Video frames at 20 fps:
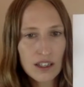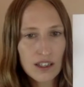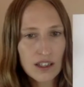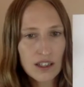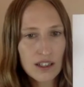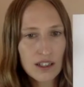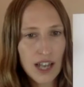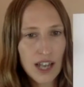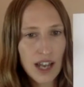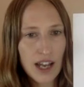
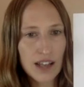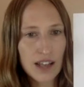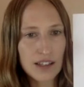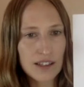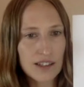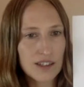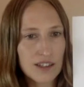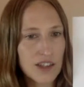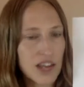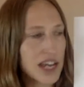
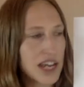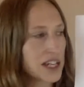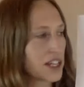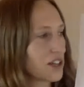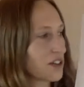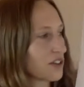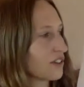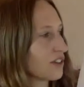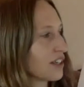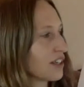Yes, thank
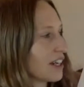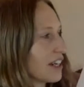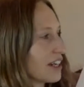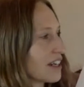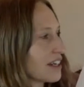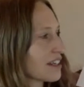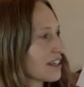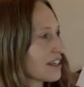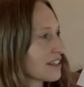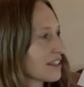you.
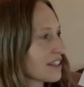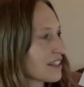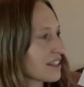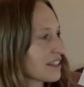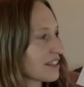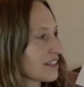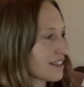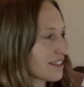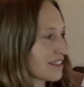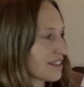This
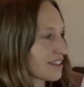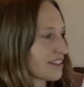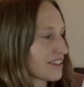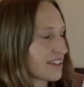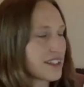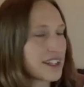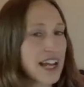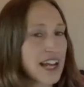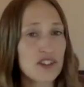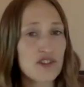is
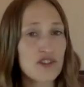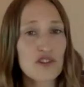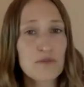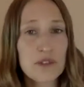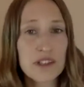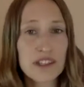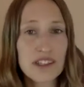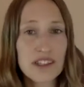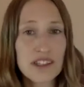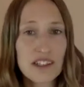the natural
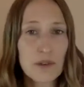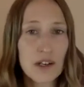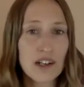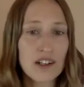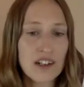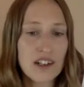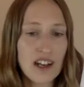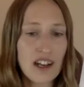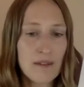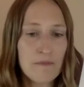business
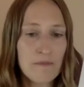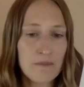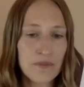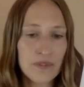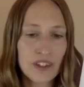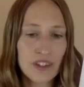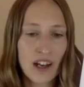paradigm.